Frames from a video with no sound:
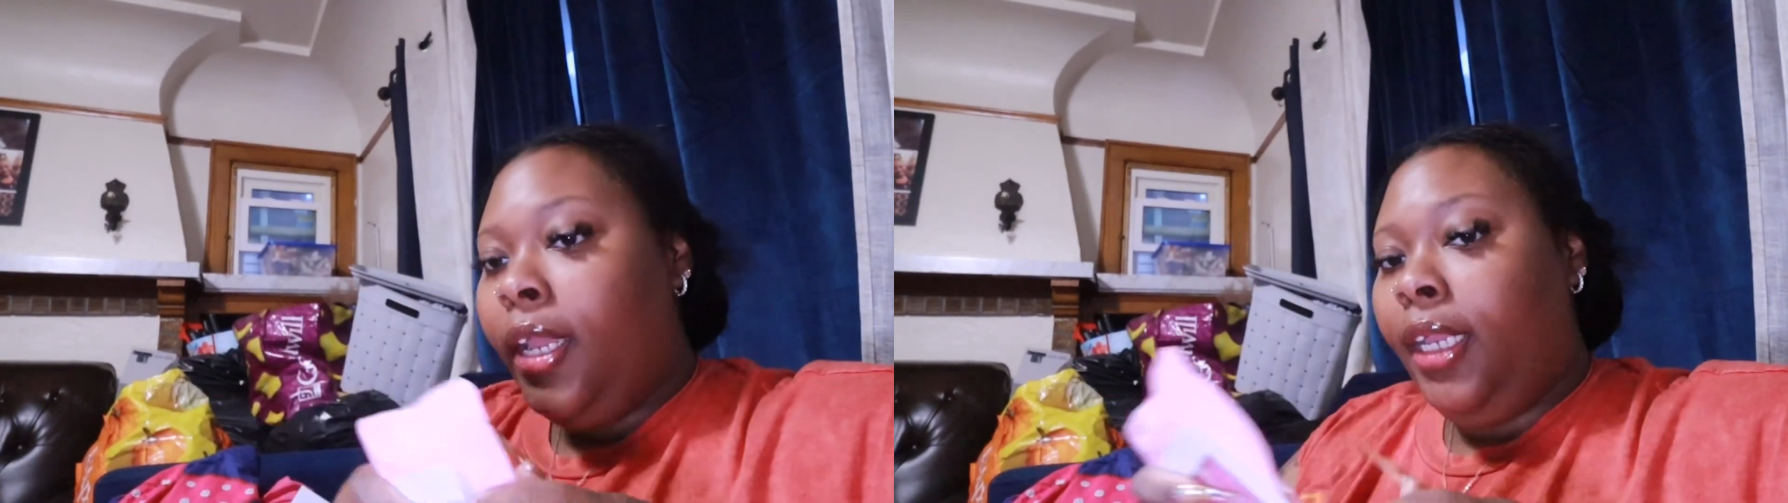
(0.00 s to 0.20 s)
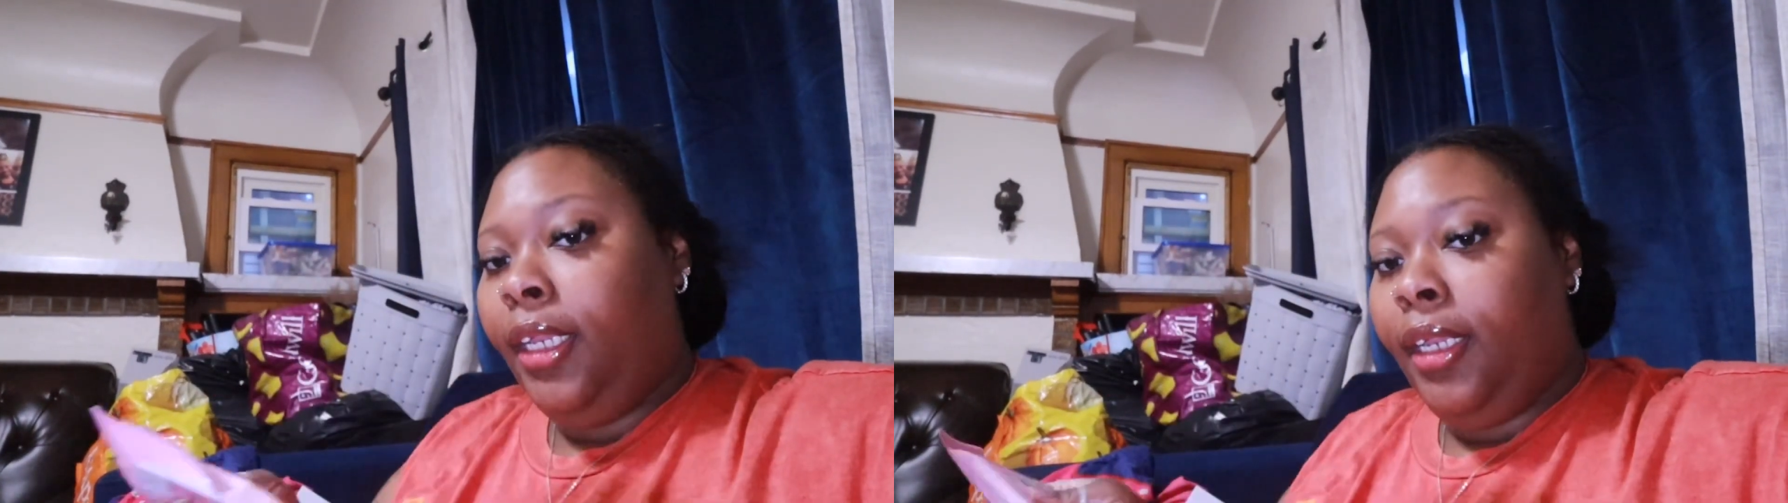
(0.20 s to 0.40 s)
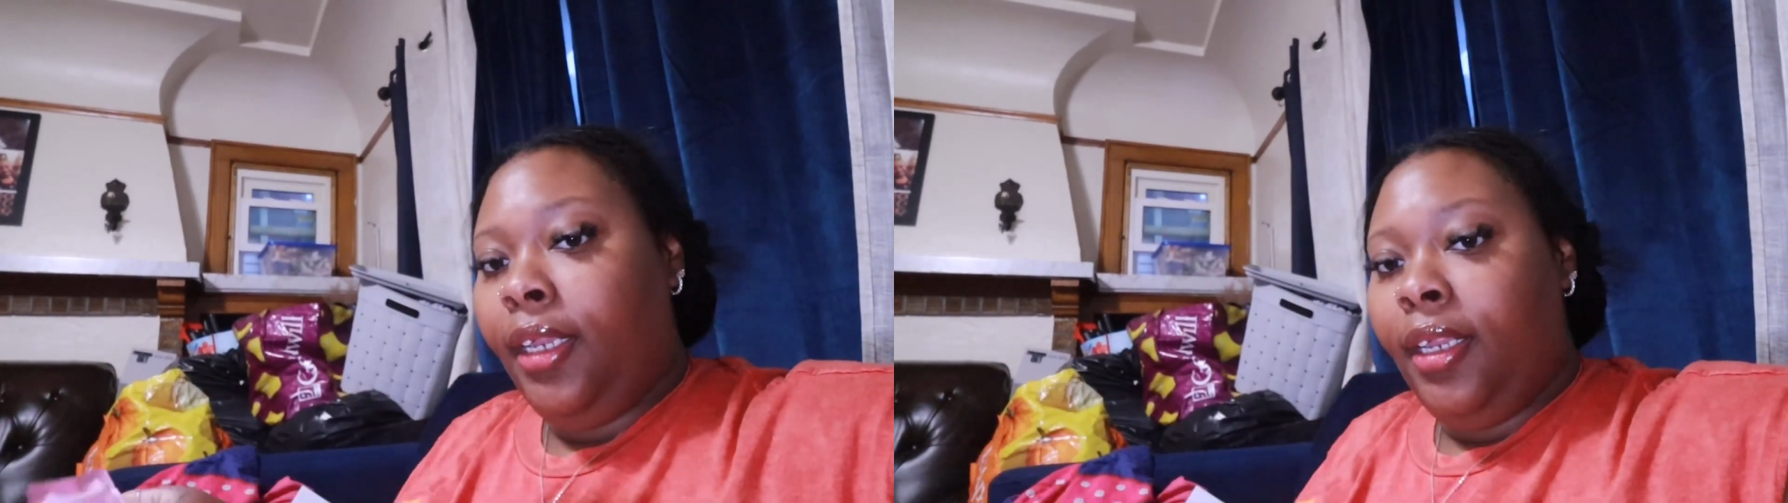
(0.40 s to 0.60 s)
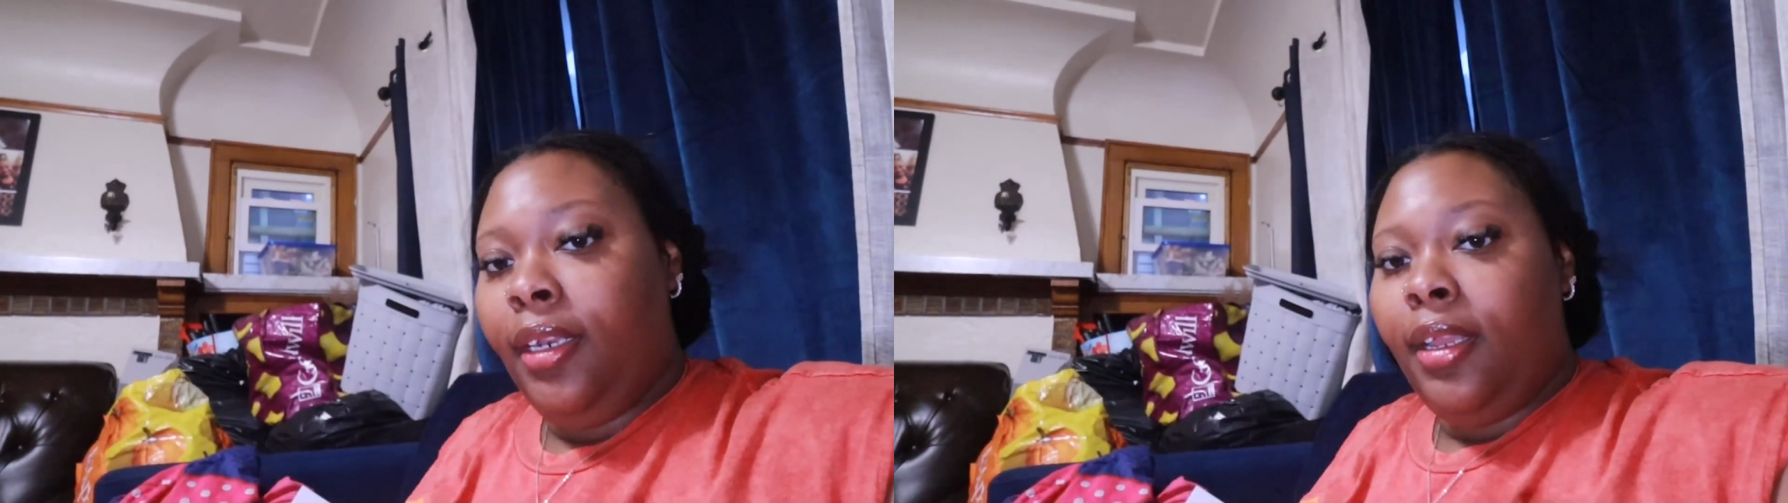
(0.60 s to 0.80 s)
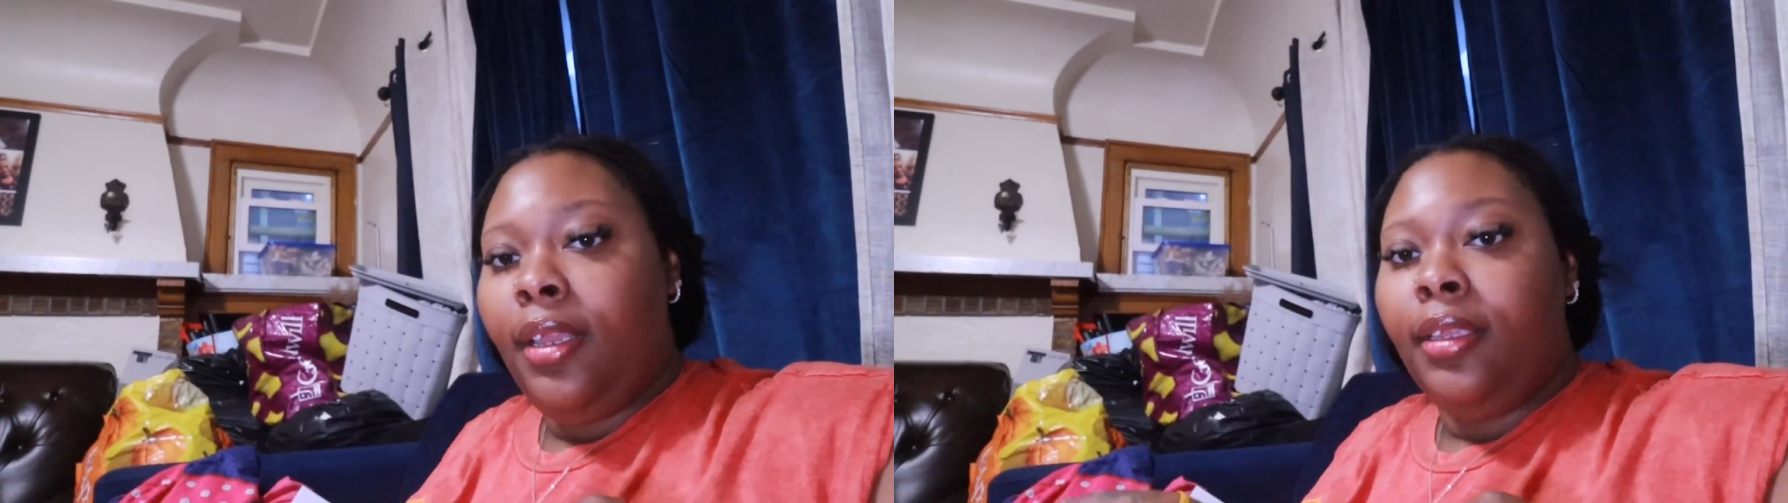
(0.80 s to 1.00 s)
And
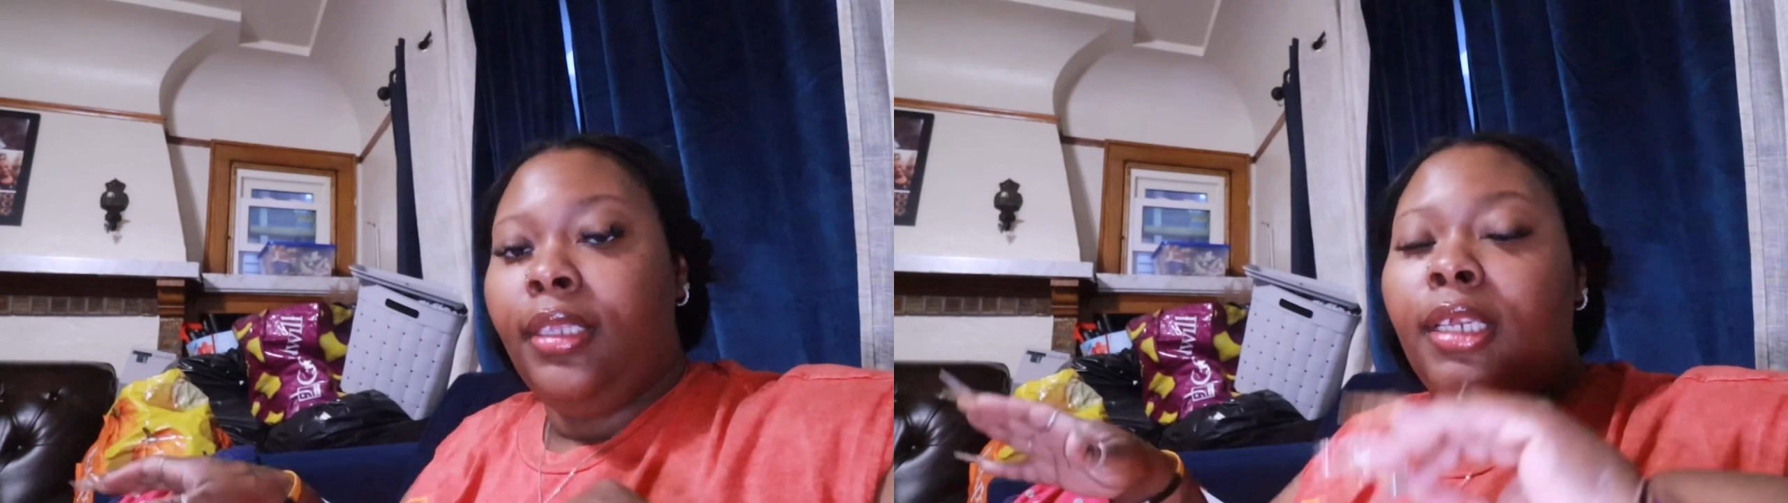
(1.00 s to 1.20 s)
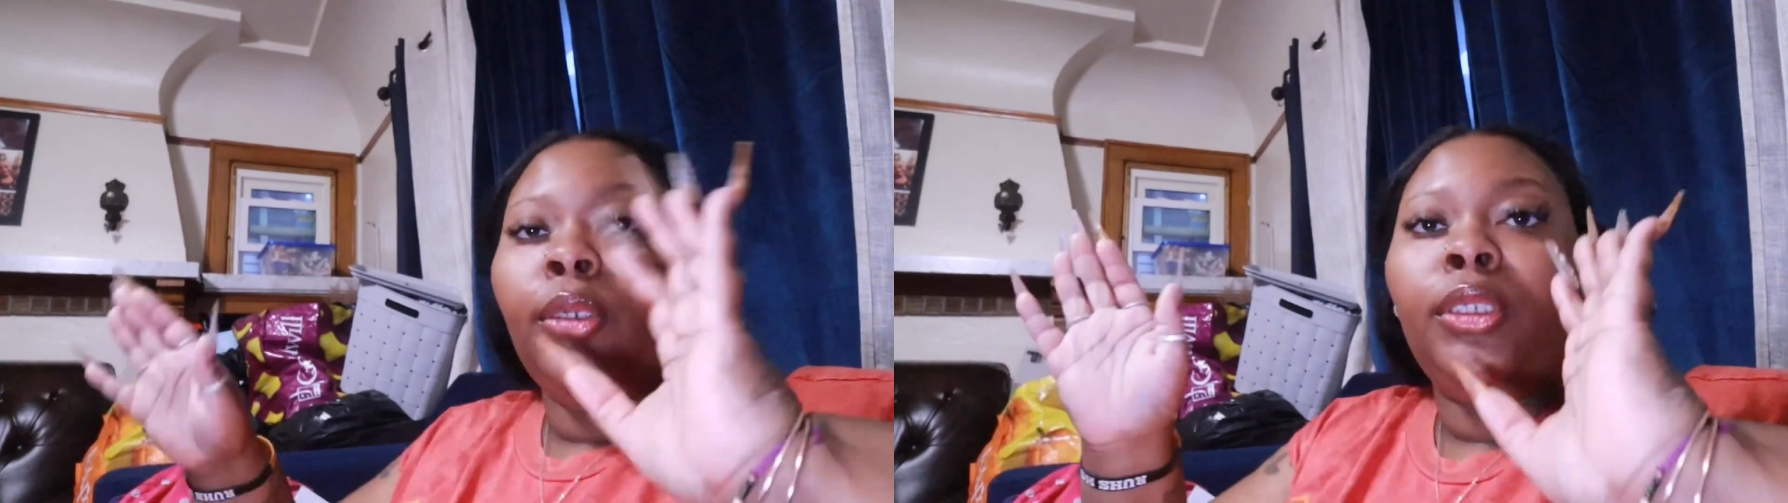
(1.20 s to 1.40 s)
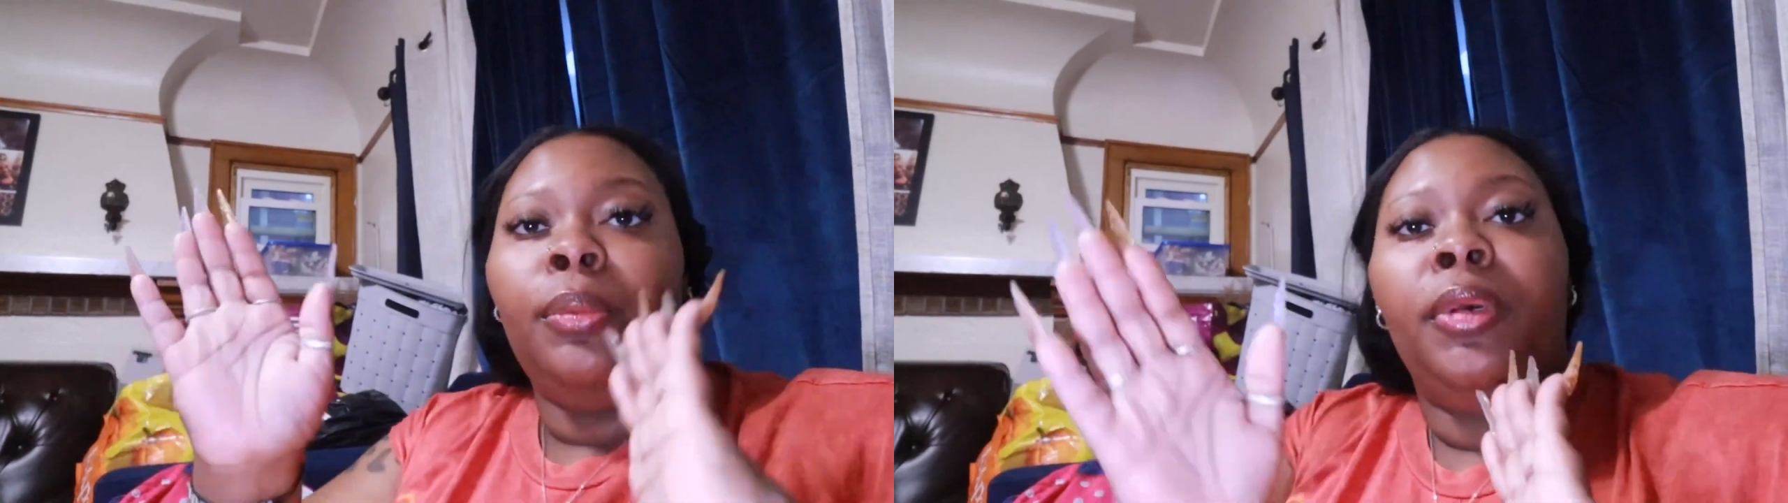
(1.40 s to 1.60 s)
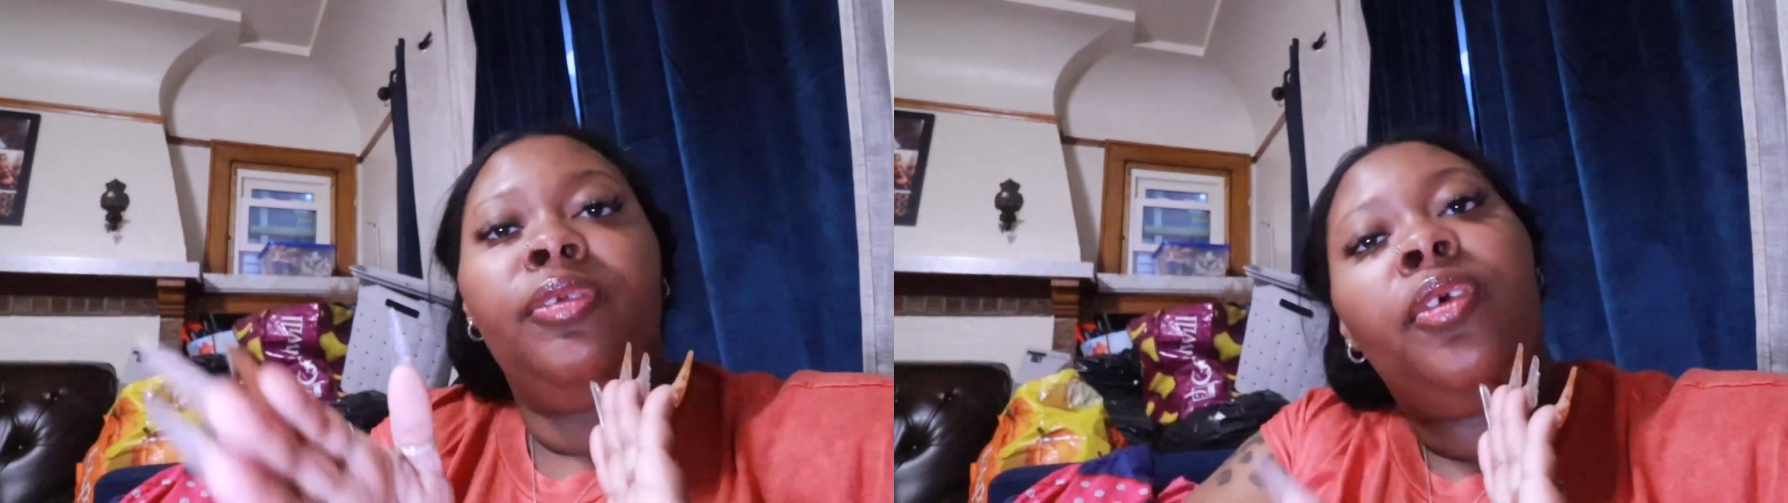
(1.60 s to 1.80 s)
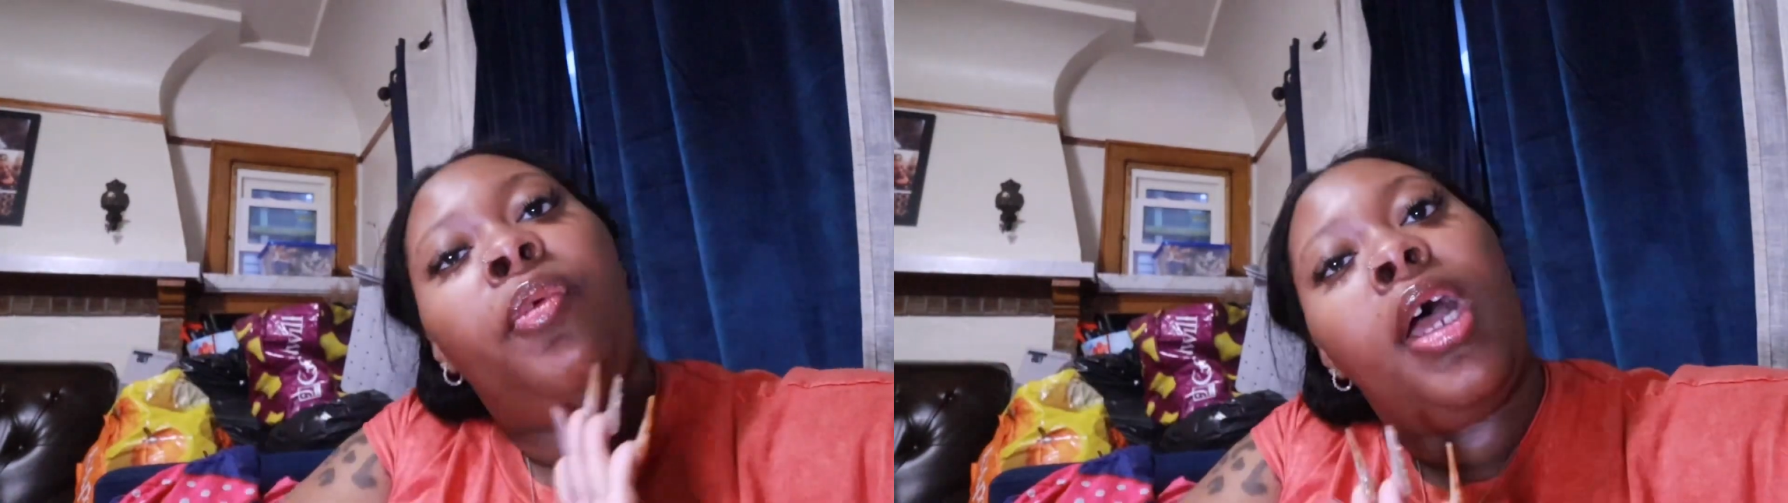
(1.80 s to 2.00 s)
thank you so much
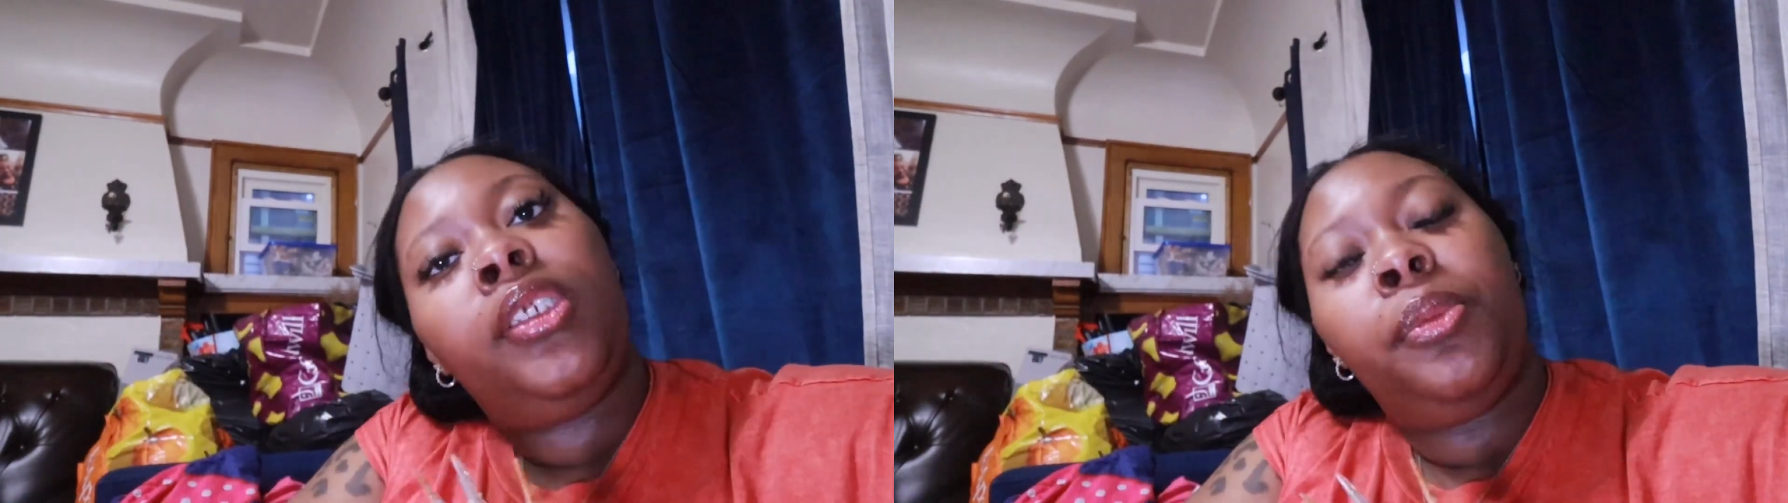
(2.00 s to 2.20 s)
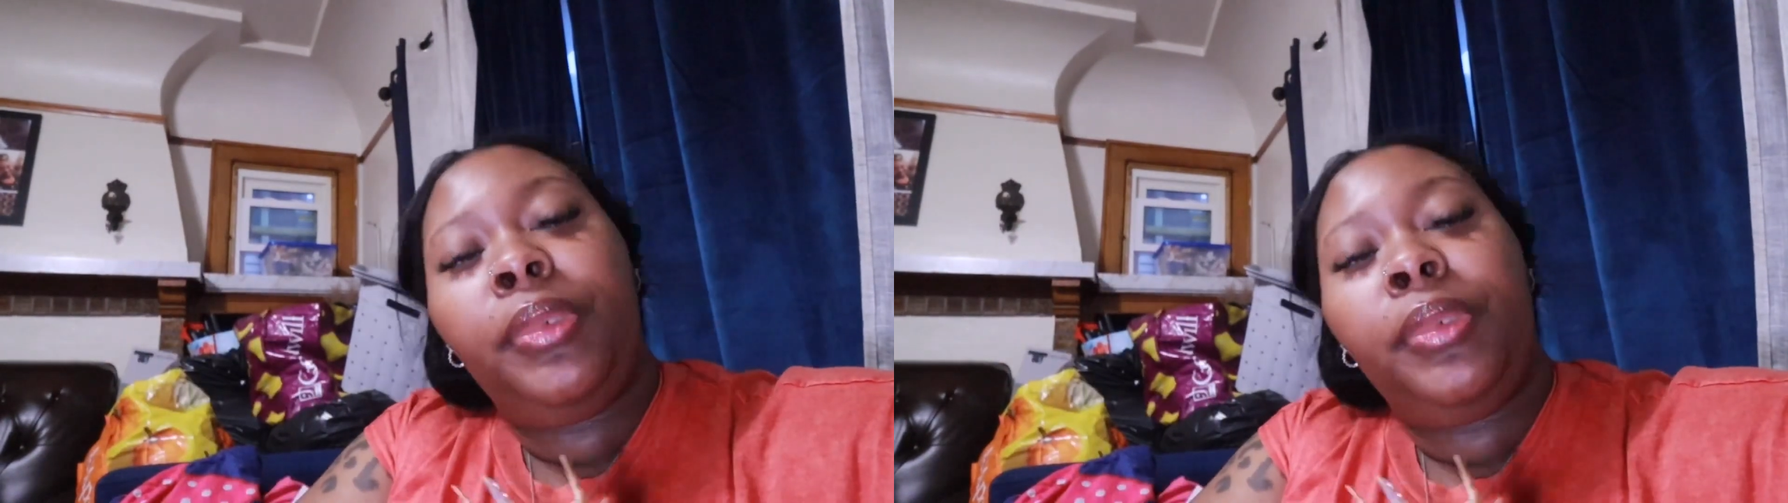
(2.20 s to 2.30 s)
for watching.